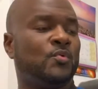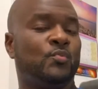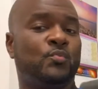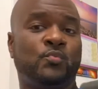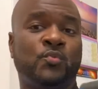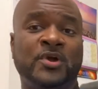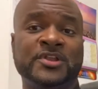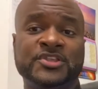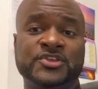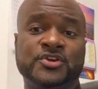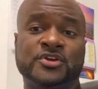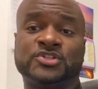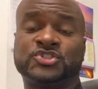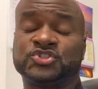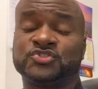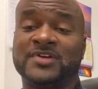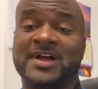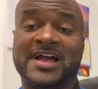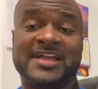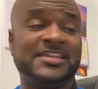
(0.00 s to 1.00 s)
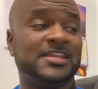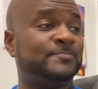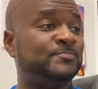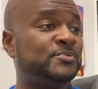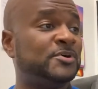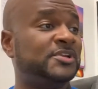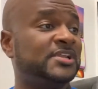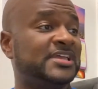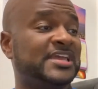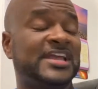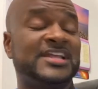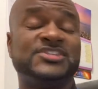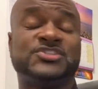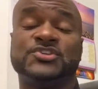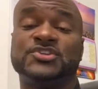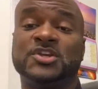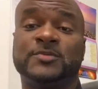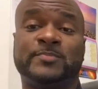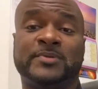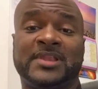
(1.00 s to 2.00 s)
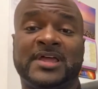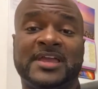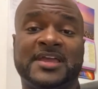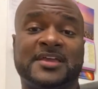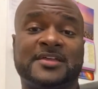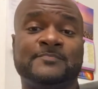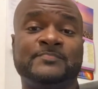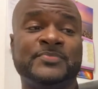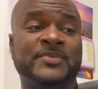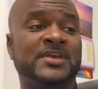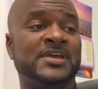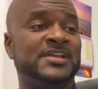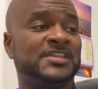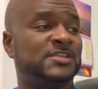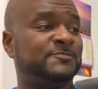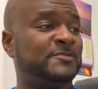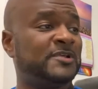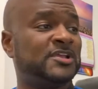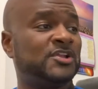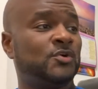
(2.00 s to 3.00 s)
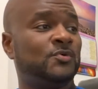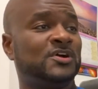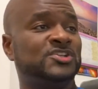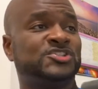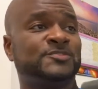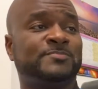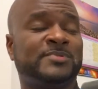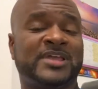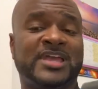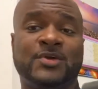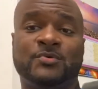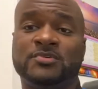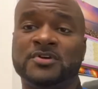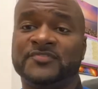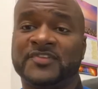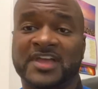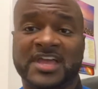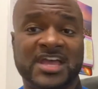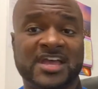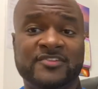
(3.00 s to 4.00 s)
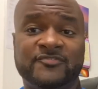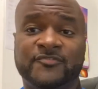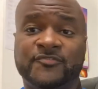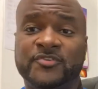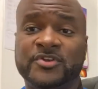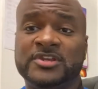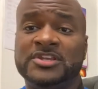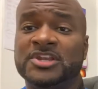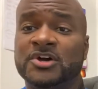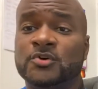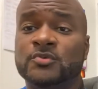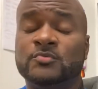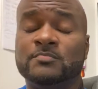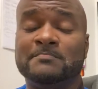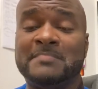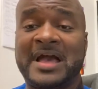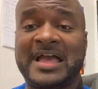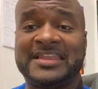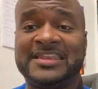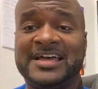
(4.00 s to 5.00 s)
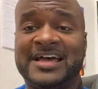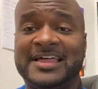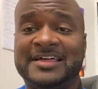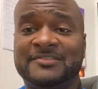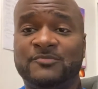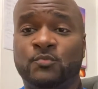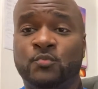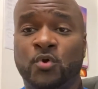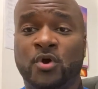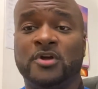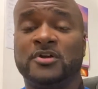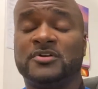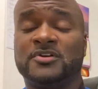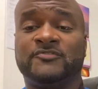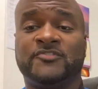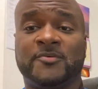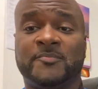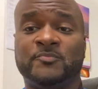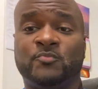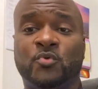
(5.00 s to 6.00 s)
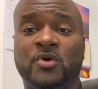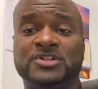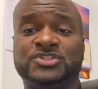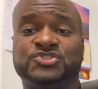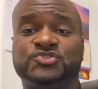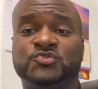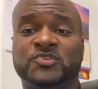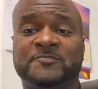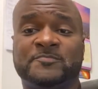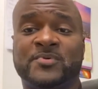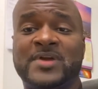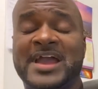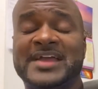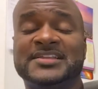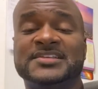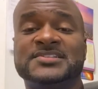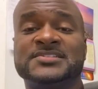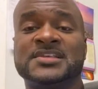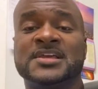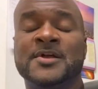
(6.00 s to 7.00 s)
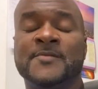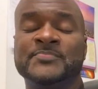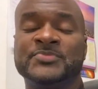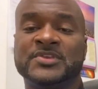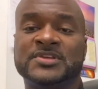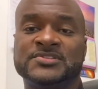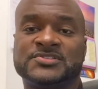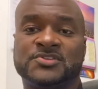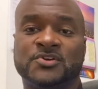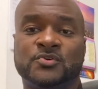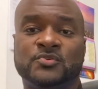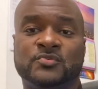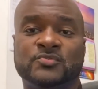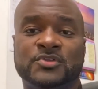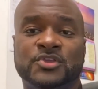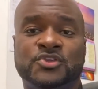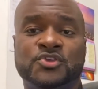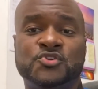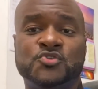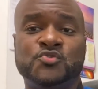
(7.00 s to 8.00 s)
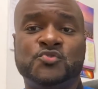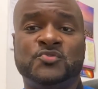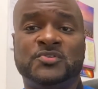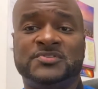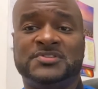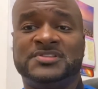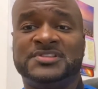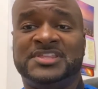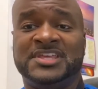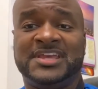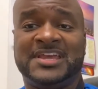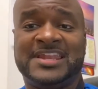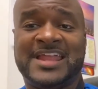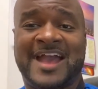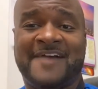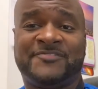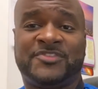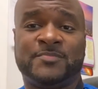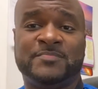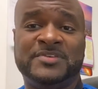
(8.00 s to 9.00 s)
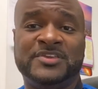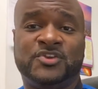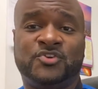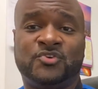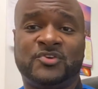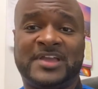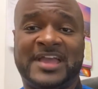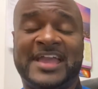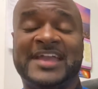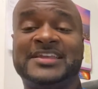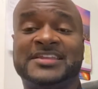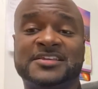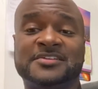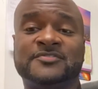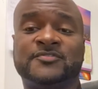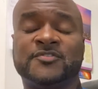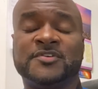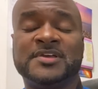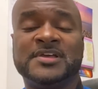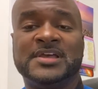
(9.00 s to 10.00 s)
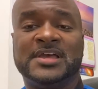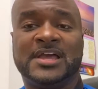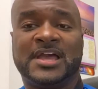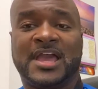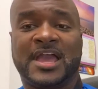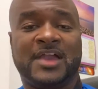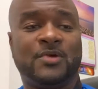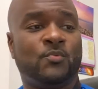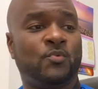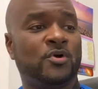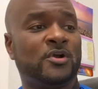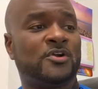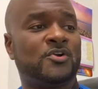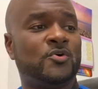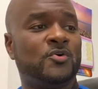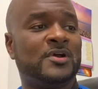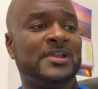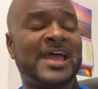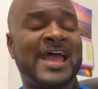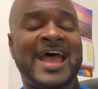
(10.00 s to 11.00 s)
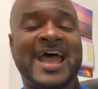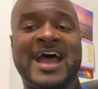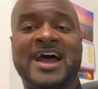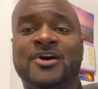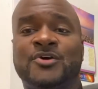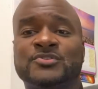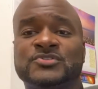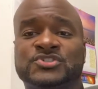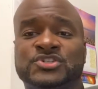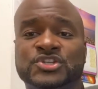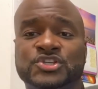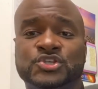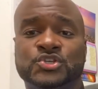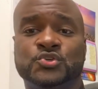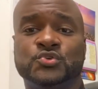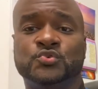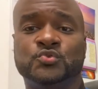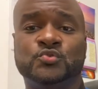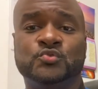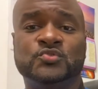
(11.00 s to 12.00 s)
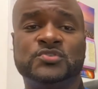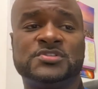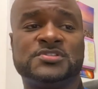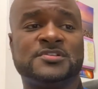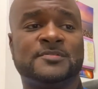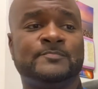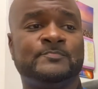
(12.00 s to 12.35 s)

When you're trying to put it into your playing, depending on what you're playing with, every note might not work from what you had practiced. So you then have to be creative and work on how to use